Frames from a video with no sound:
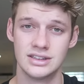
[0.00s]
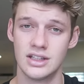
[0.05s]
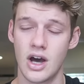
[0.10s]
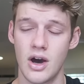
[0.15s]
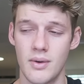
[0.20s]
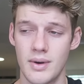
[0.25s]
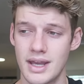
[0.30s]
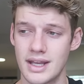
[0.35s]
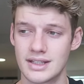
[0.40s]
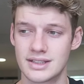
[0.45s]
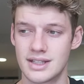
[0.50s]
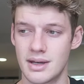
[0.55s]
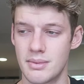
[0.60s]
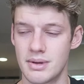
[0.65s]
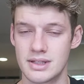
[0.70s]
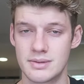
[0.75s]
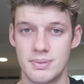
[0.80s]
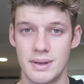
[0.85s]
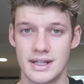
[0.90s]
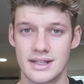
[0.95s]
knowing
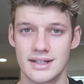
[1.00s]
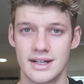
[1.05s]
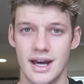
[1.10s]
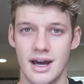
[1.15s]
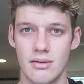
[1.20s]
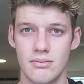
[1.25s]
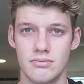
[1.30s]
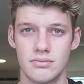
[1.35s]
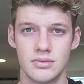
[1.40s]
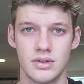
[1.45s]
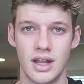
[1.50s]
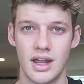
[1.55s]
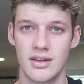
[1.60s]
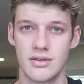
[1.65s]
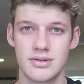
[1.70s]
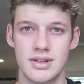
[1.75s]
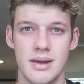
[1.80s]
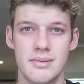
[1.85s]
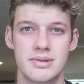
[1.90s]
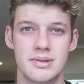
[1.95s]
someone's picked it up, like
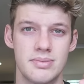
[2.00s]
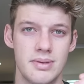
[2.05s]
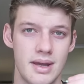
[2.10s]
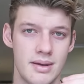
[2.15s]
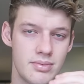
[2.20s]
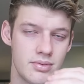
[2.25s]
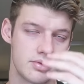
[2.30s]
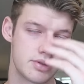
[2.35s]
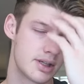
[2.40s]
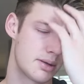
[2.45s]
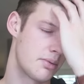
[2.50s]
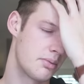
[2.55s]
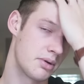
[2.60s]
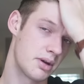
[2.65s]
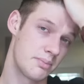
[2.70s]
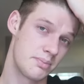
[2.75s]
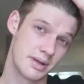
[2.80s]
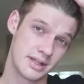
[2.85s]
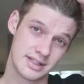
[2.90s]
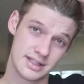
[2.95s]
there was heaps of people, someone
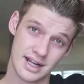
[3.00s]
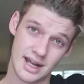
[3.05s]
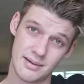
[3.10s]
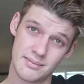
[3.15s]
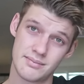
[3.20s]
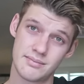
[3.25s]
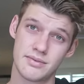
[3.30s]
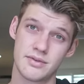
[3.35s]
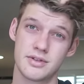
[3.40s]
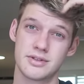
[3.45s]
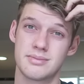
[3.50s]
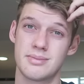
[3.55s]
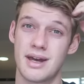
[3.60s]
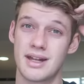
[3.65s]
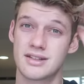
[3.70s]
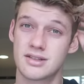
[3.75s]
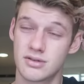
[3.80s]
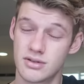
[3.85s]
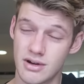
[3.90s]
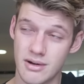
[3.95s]
would have picked it up, there was
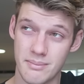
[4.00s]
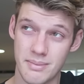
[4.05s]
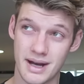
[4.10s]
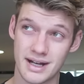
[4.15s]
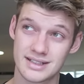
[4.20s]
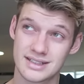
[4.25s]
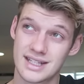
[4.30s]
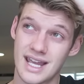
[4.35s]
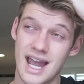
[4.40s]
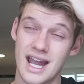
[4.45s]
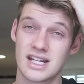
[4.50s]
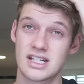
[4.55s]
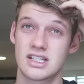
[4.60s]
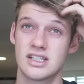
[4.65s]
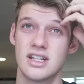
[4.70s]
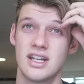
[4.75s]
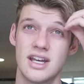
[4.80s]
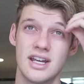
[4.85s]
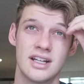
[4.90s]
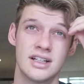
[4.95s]
about $200 cash
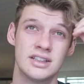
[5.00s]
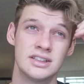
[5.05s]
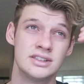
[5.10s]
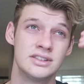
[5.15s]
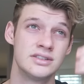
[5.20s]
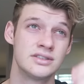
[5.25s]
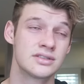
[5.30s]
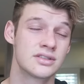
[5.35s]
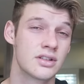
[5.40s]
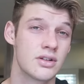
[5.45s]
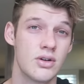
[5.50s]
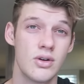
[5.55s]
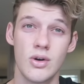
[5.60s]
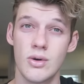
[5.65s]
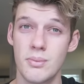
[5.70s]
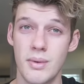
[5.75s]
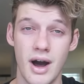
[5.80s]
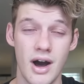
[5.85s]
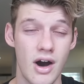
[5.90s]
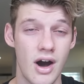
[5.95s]
in there,
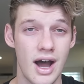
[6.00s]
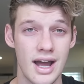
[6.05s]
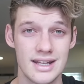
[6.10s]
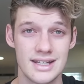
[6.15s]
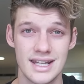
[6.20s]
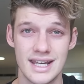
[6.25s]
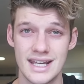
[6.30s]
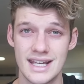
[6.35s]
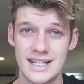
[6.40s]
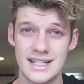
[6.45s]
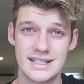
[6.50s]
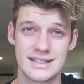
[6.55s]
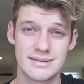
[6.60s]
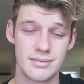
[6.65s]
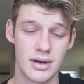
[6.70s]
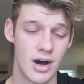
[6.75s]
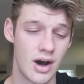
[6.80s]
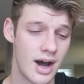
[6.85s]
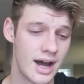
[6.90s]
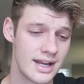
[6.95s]
all my IDs,
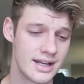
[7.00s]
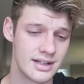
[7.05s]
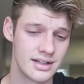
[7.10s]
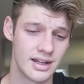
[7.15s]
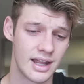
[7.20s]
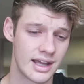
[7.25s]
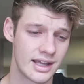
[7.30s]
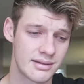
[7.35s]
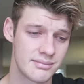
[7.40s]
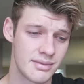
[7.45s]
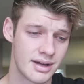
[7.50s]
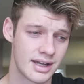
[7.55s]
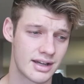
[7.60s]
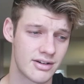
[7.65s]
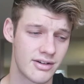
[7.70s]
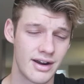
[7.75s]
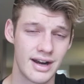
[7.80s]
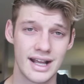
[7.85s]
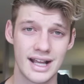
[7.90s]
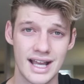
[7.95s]
my
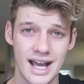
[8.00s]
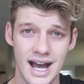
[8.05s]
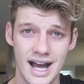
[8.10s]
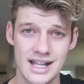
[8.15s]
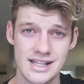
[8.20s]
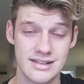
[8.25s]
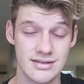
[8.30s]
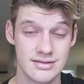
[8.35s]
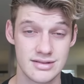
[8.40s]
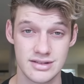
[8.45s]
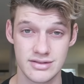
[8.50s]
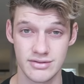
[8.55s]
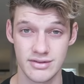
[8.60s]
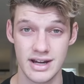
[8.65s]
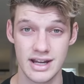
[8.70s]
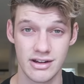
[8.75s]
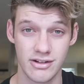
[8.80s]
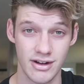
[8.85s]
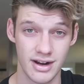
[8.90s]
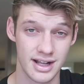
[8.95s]
credit cards, there was
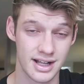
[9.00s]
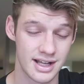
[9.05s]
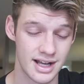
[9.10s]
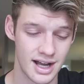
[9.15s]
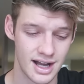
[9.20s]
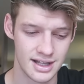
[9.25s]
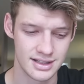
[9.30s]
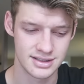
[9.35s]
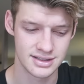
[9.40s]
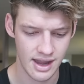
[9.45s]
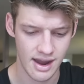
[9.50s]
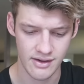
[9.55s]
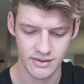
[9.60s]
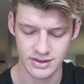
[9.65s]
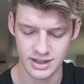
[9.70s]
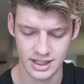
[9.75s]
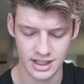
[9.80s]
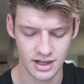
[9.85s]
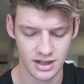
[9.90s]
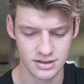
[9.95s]
3 credit cards,
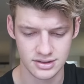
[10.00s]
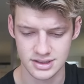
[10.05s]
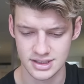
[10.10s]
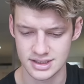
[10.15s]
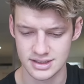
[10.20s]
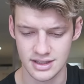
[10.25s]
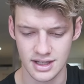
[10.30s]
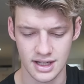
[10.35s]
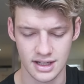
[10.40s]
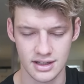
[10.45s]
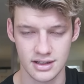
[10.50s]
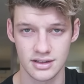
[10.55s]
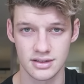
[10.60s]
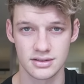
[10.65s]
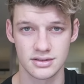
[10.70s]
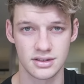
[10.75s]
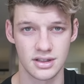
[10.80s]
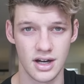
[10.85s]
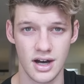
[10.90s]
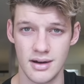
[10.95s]
everything, and I was just like,
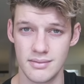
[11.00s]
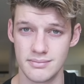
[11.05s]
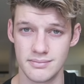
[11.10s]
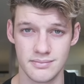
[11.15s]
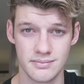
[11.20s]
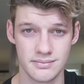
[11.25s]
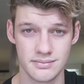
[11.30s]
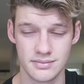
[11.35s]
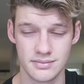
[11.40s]
I